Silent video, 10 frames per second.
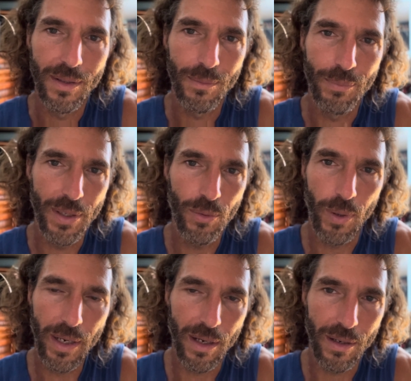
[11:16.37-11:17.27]
be
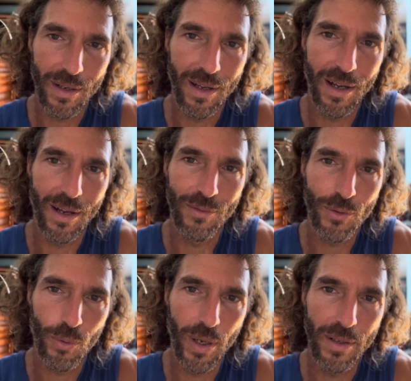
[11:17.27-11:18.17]
aware of
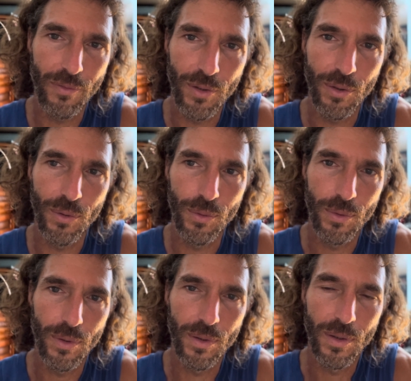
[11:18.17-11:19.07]
quite a few
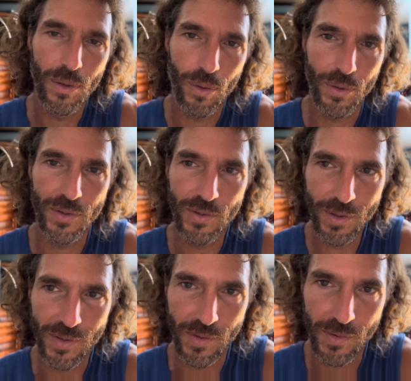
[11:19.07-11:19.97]
older
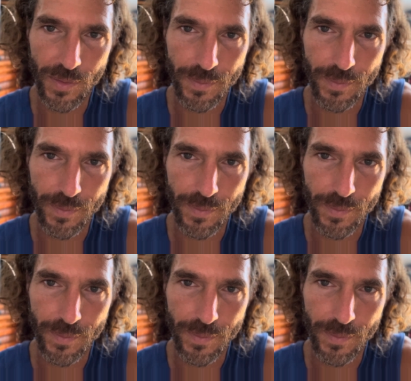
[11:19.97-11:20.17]
sources,